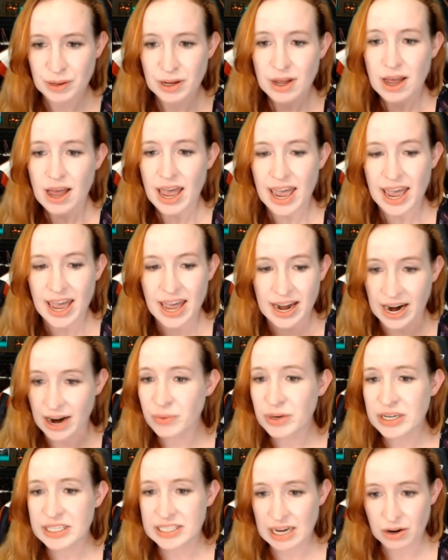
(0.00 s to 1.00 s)
And I went
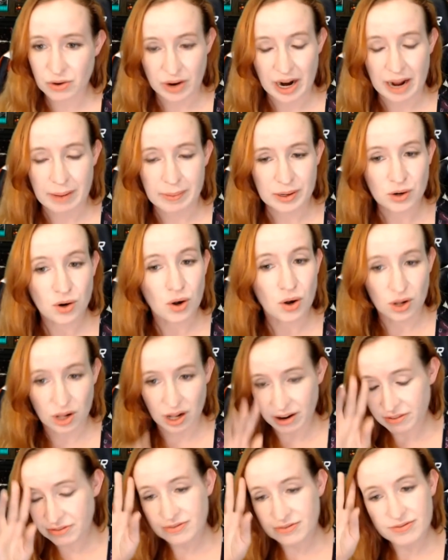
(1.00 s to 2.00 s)
down a rabbit hole
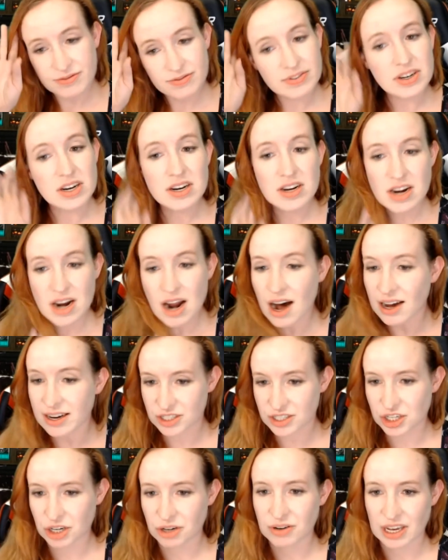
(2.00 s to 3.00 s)
of, not
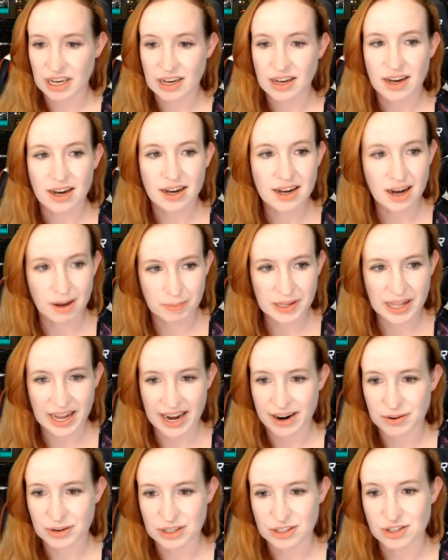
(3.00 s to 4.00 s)
joking, a couple
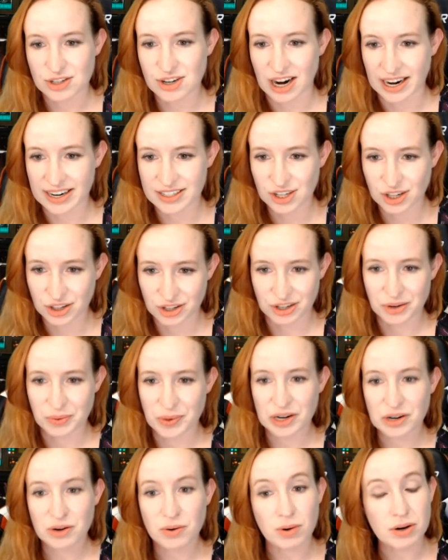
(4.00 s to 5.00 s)
hours trying to learn what
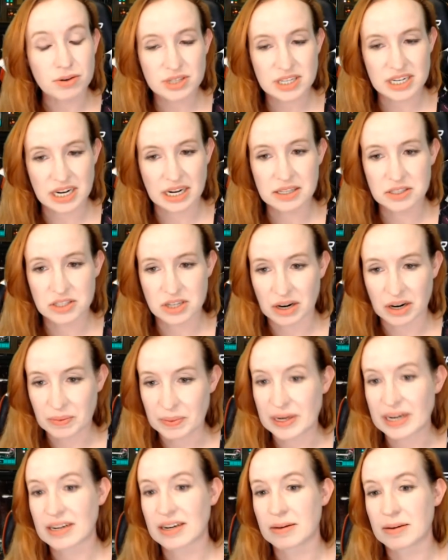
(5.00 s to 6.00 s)
gross tons are when it
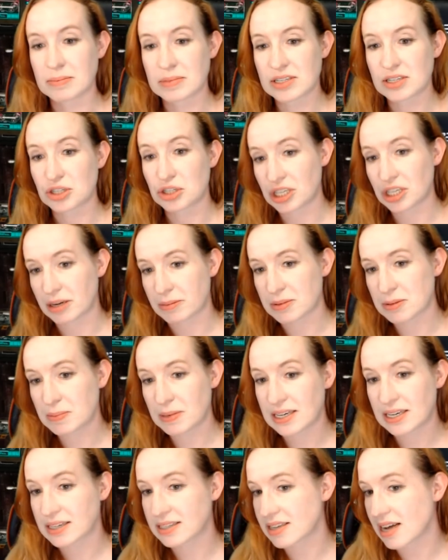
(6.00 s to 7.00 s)
comes to ships,
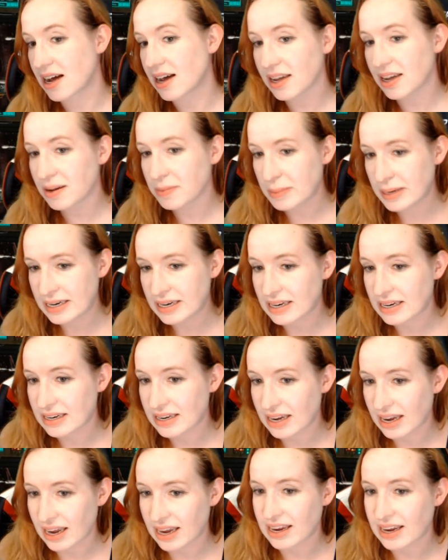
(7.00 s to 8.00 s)
because I am
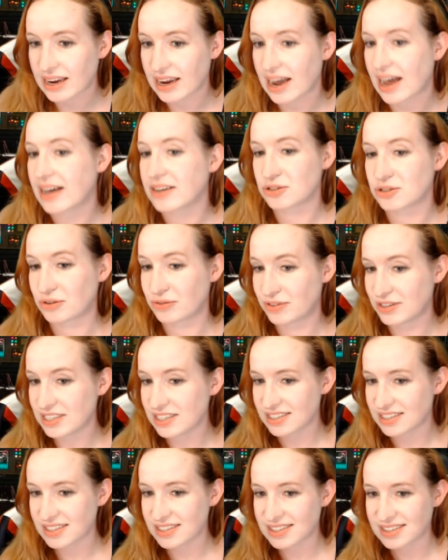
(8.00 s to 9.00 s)
a
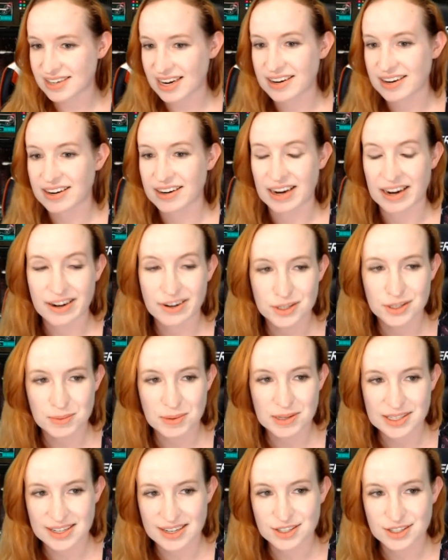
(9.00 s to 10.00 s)
astrophysicist and an aerospace
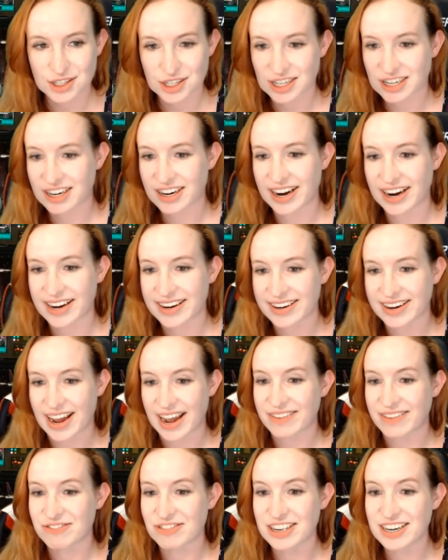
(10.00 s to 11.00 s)
engineer and have
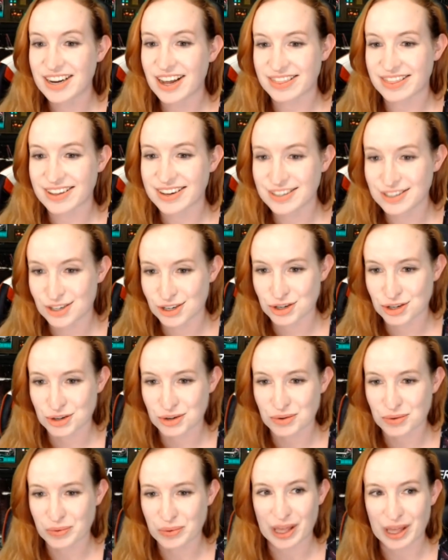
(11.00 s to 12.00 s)
nothing to do
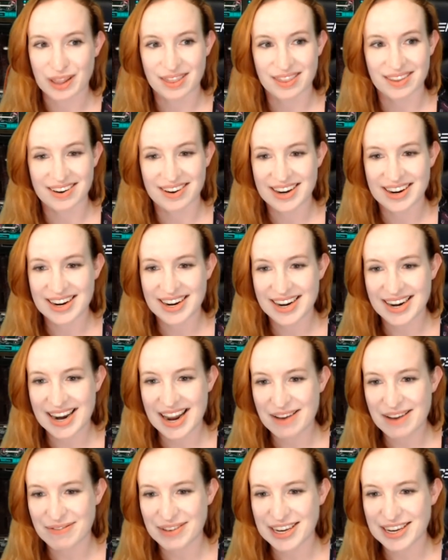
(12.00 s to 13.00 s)
with the
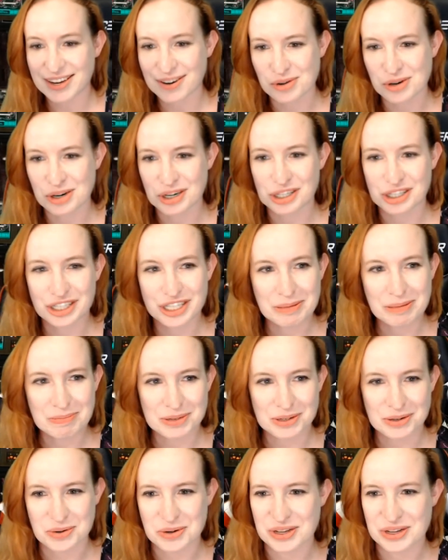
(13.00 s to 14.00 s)
Navy or ships
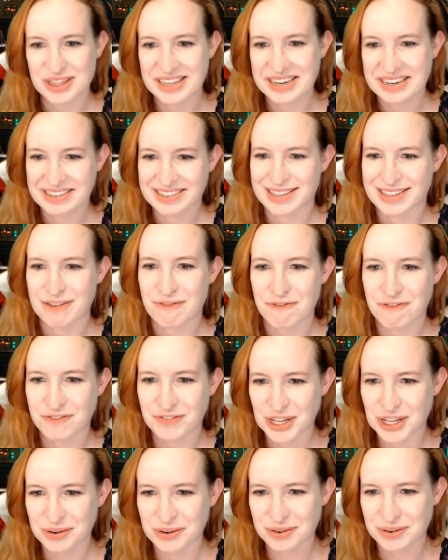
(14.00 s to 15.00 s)
or things that
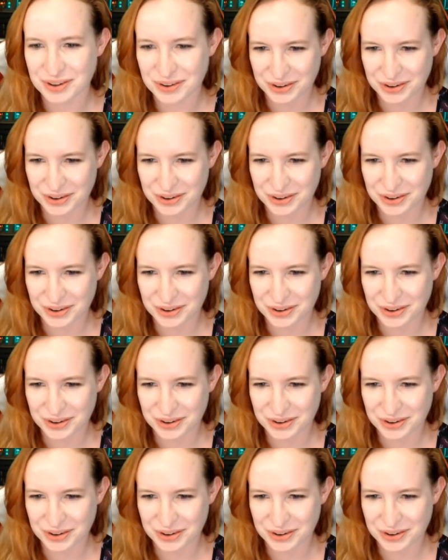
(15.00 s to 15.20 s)
float or